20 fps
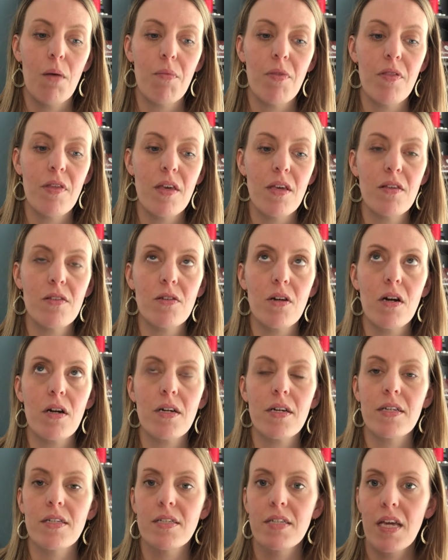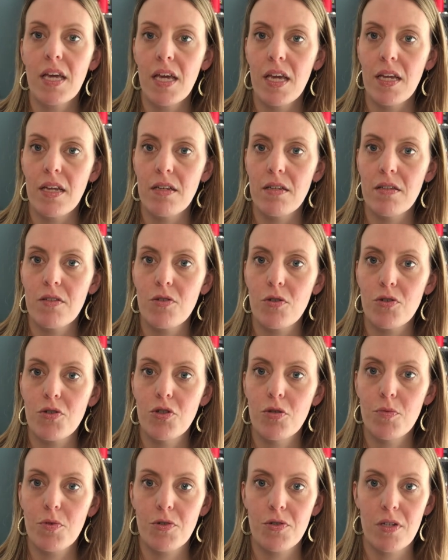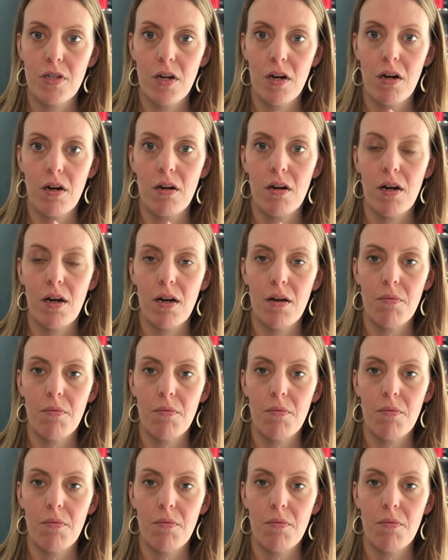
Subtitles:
These are contained. These are tumors that are